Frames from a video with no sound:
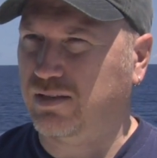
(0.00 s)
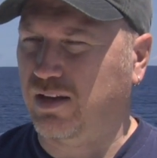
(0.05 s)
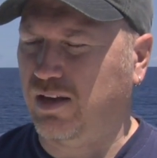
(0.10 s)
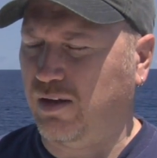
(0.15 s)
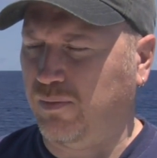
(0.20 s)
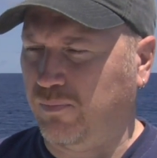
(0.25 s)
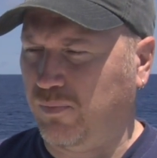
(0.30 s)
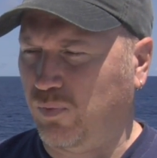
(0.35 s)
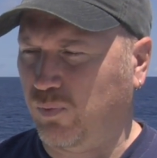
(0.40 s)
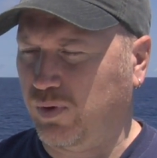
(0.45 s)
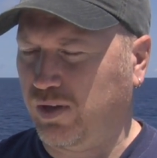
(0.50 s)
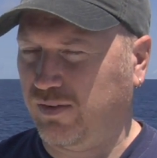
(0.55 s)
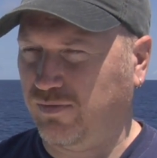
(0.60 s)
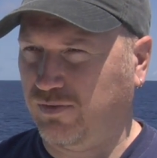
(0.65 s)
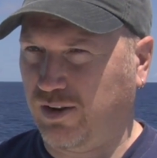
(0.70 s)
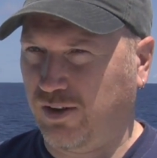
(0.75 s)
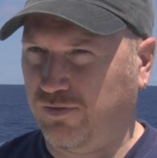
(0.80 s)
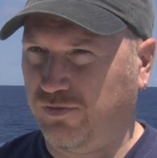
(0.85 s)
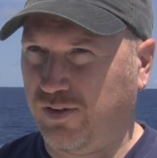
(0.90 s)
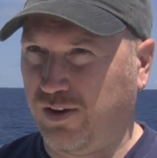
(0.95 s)
Um, we have
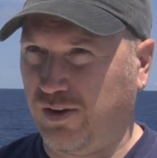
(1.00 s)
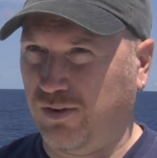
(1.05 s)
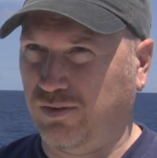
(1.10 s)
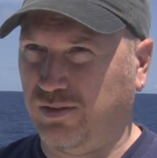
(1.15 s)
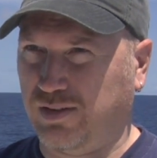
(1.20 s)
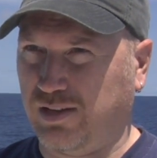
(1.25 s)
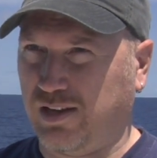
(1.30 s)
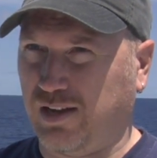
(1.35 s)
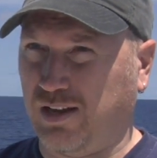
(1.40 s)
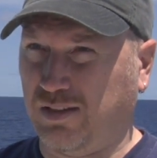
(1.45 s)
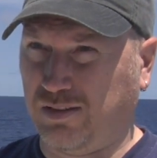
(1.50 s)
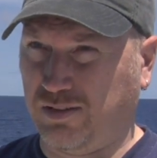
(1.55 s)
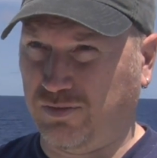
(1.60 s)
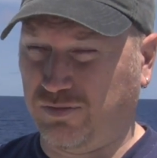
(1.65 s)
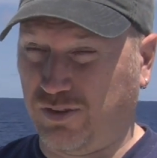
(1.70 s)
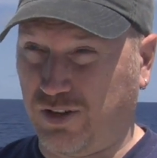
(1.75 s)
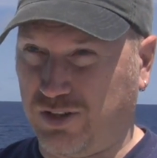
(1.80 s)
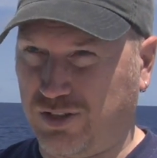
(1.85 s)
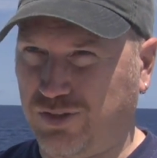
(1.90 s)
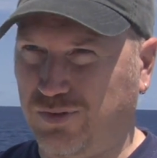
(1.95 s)
not found the island of lost